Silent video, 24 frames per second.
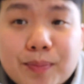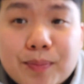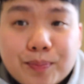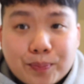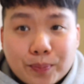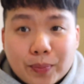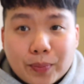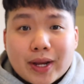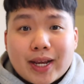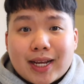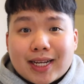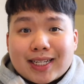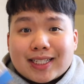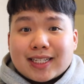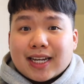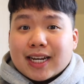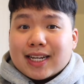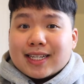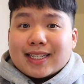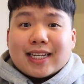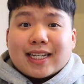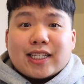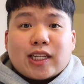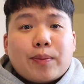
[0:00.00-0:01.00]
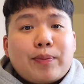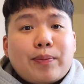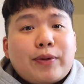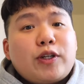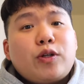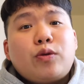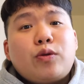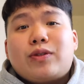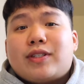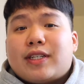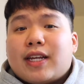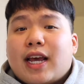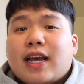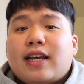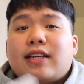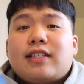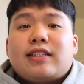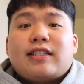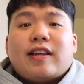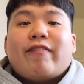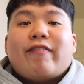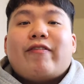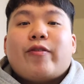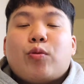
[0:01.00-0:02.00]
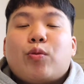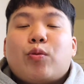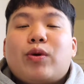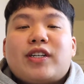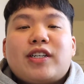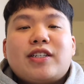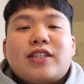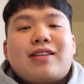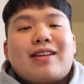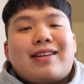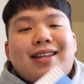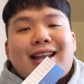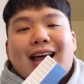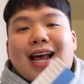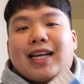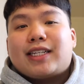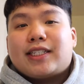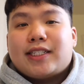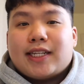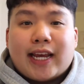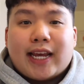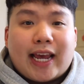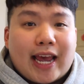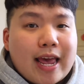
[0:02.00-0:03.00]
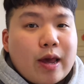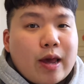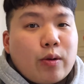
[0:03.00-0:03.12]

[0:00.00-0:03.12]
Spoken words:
But yes, guys, let's hop into day 7, which is the last day,